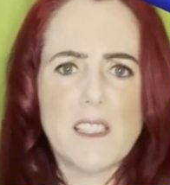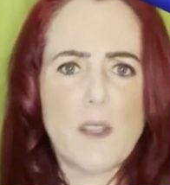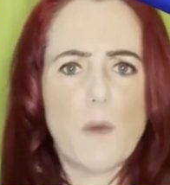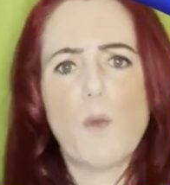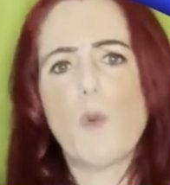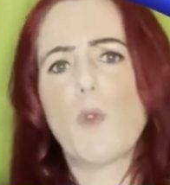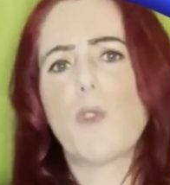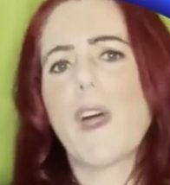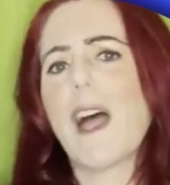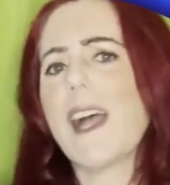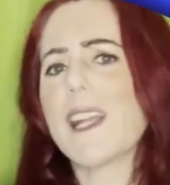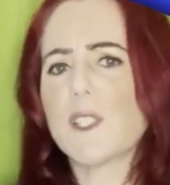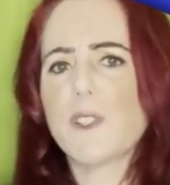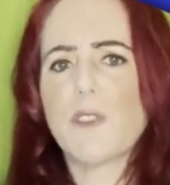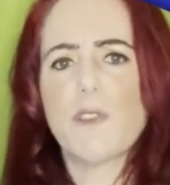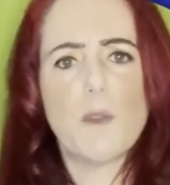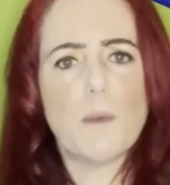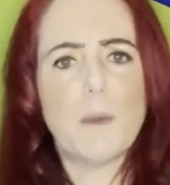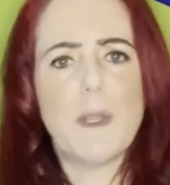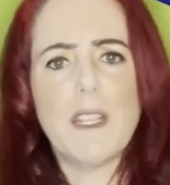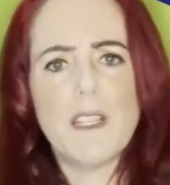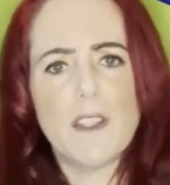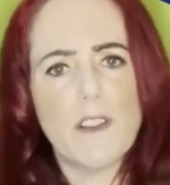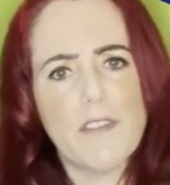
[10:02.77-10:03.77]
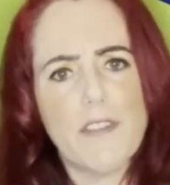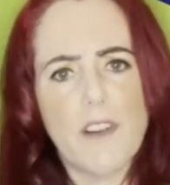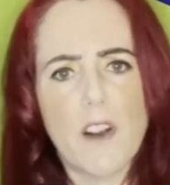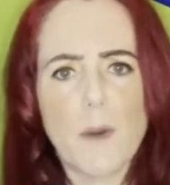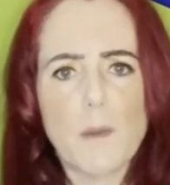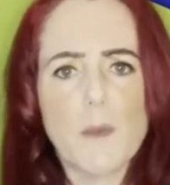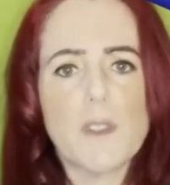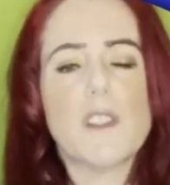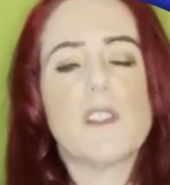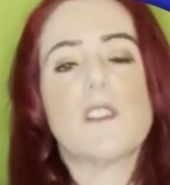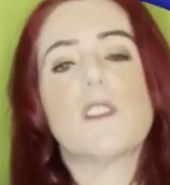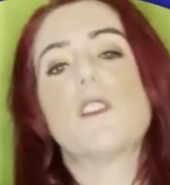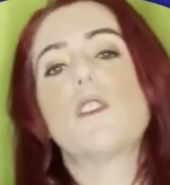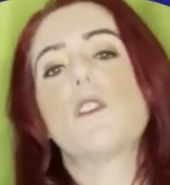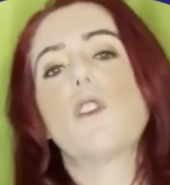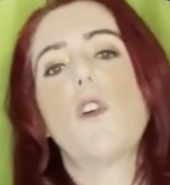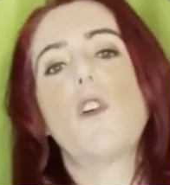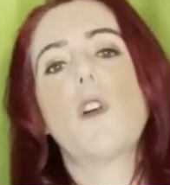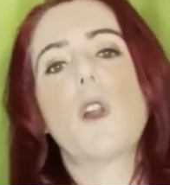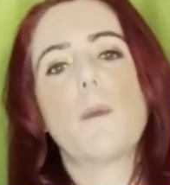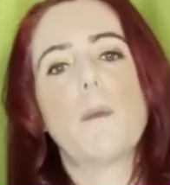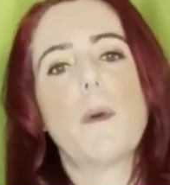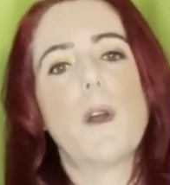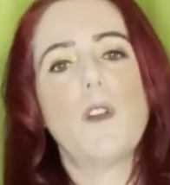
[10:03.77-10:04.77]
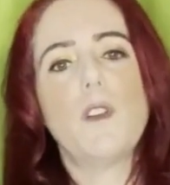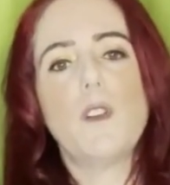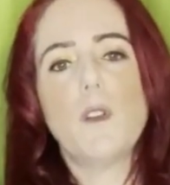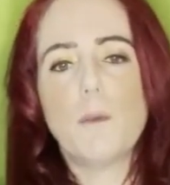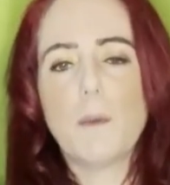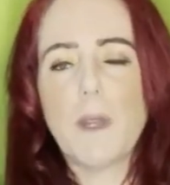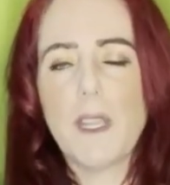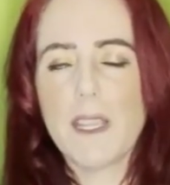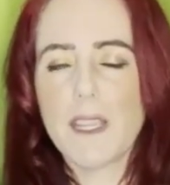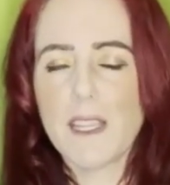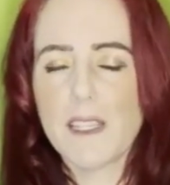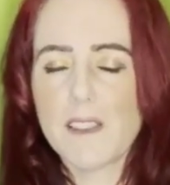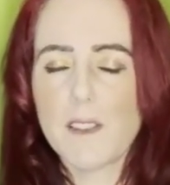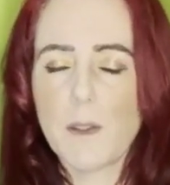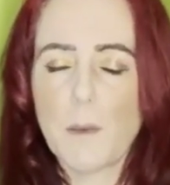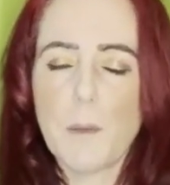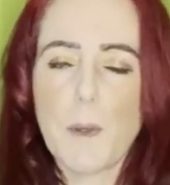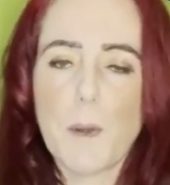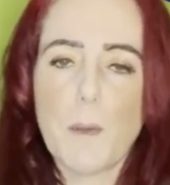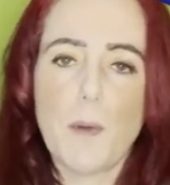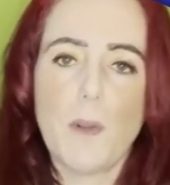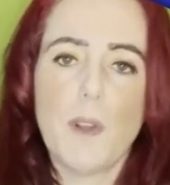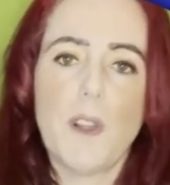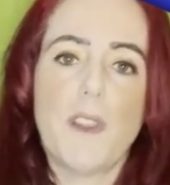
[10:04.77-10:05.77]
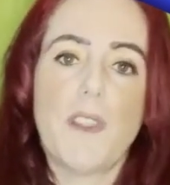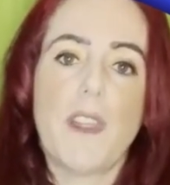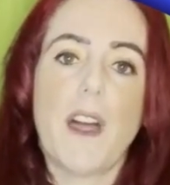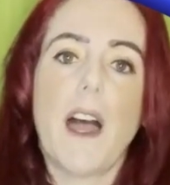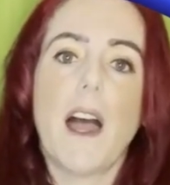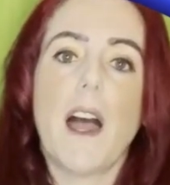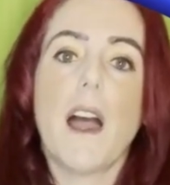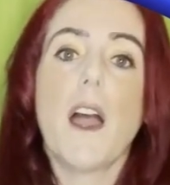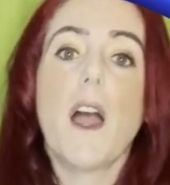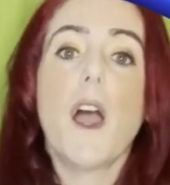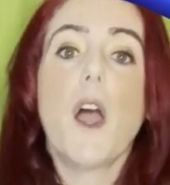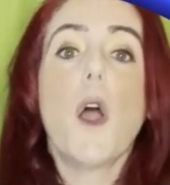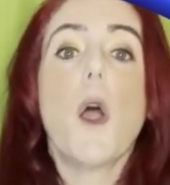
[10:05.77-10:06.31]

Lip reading: well, that's for me and the pharmacist to talk about. You might get some people like that.